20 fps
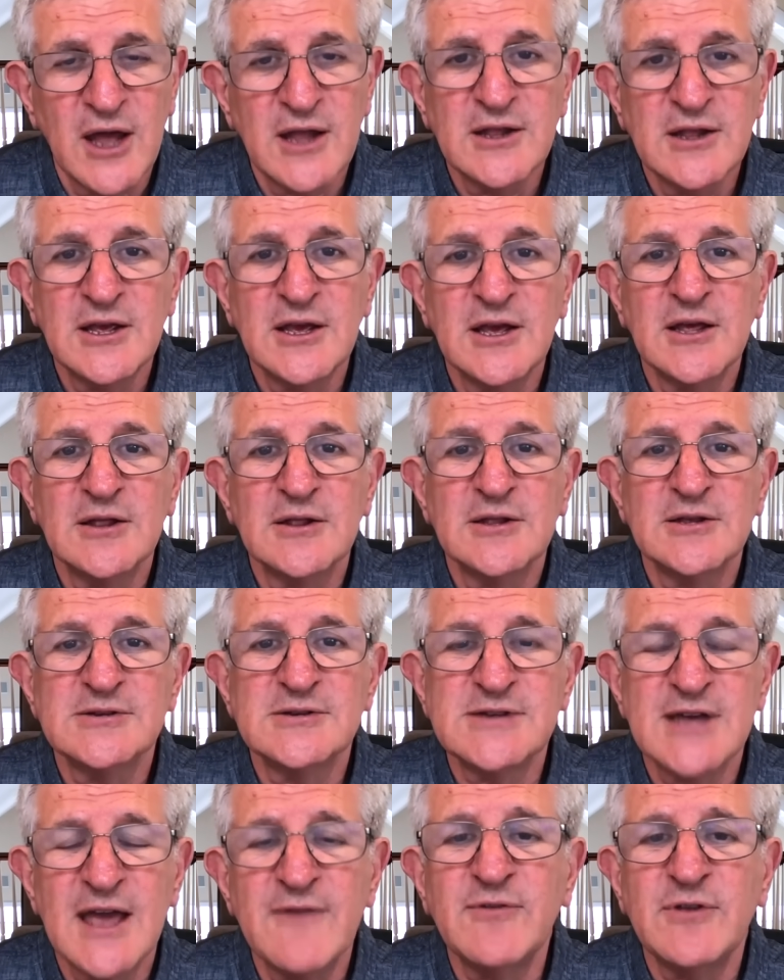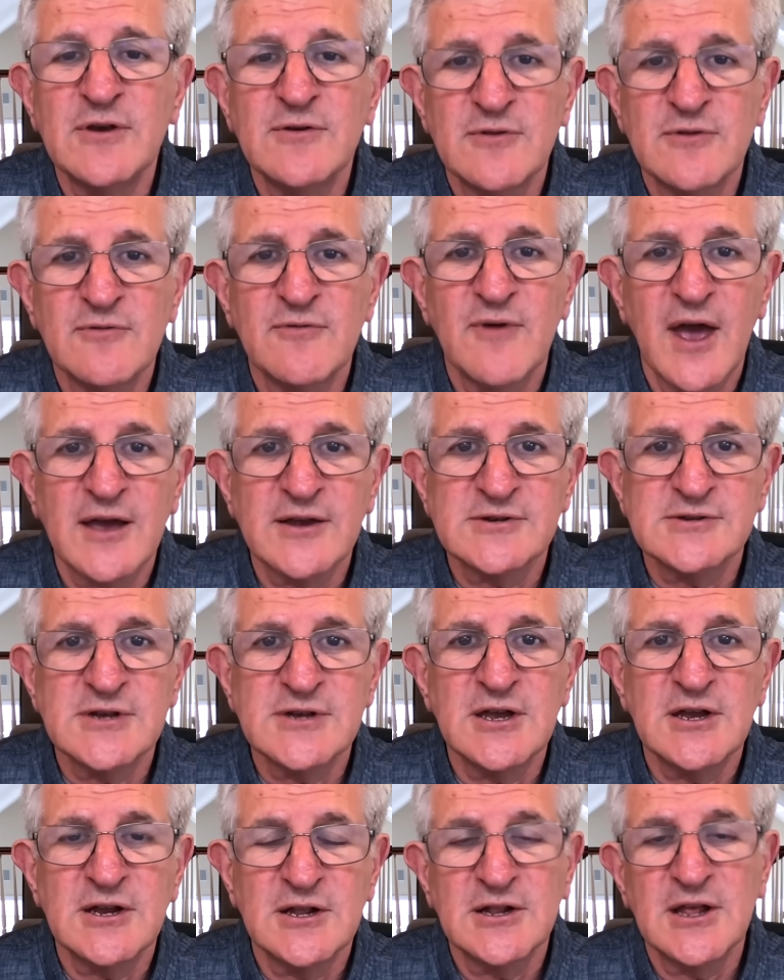And the, the safety of the
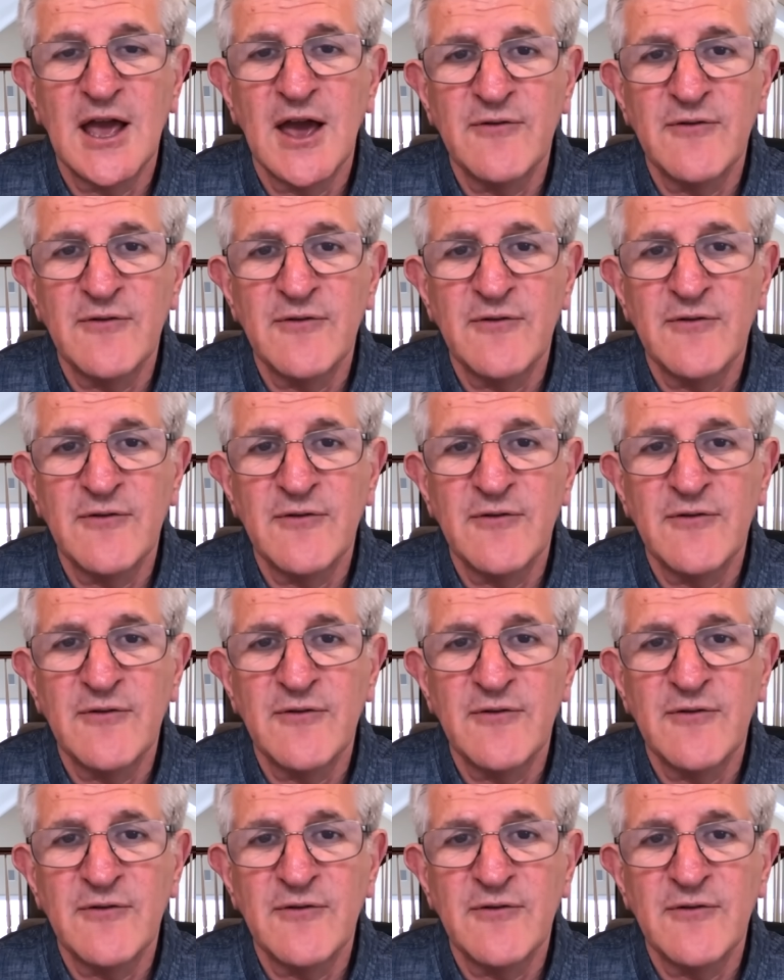vaccine and